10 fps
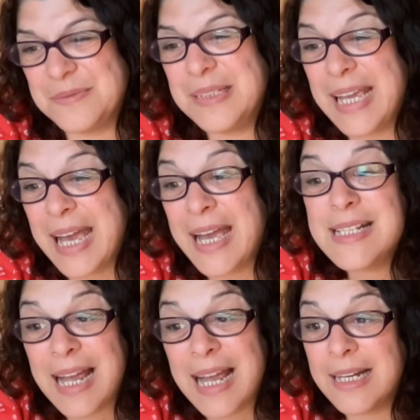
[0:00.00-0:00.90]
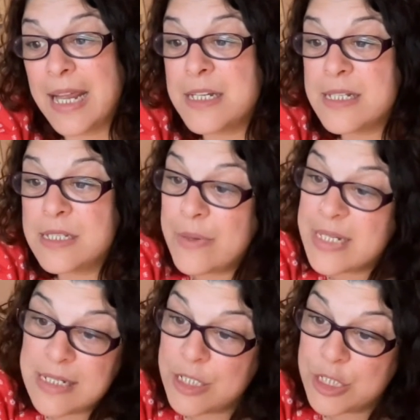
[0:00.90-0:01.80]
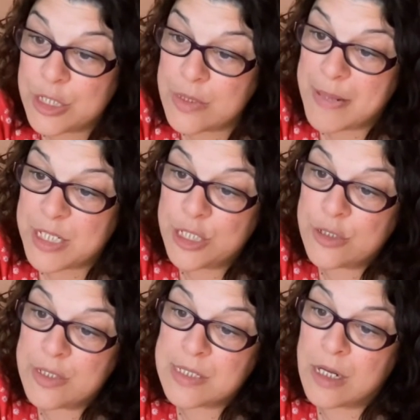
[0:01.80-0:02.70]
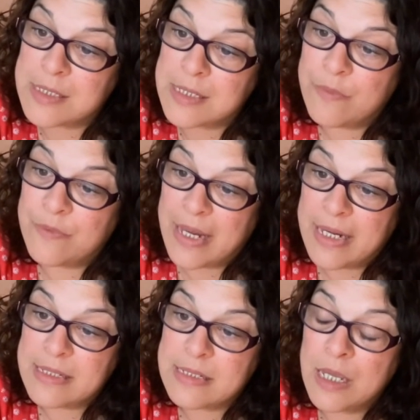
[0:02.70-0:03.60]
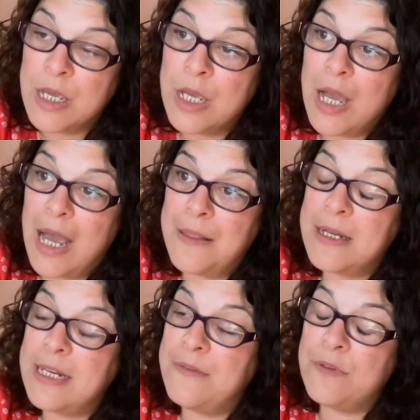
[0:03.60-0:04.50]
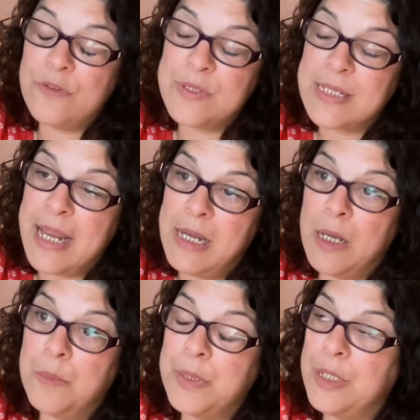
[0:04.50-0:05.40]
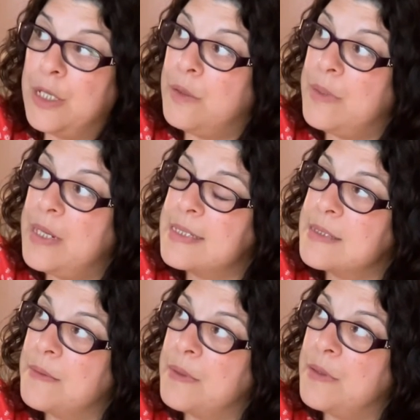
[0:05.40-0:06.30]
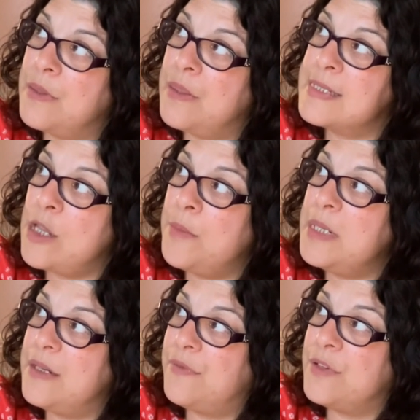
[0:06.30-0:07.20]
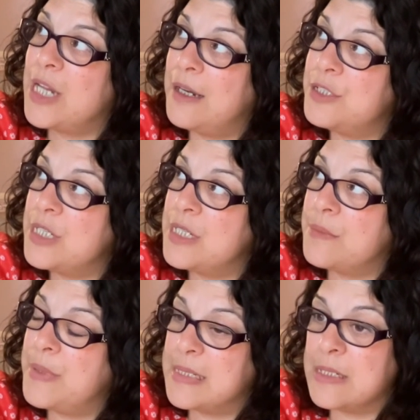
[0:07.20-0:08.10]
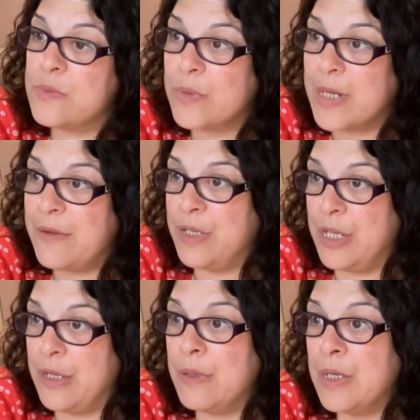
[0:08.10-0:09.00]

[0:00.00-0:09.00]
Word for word: Yeah, exactly. And it's so easy to do, especially during startup phase, and then even through scale up. You know, there's so many different challenges a business will give you,